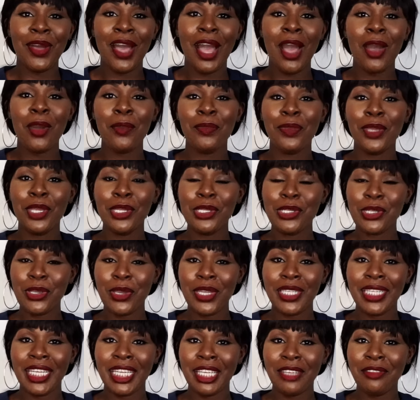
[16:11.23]
I hope you
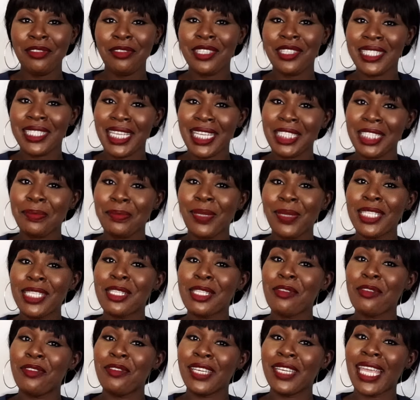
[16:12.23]
enjoyed it. If you did, please
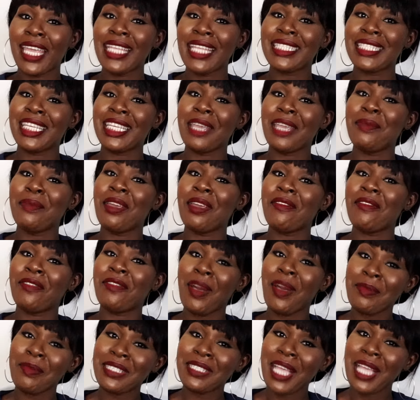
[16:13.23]
don't forget to give me a
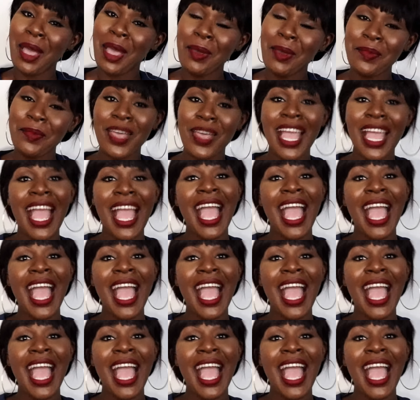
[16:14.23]
thumbs up.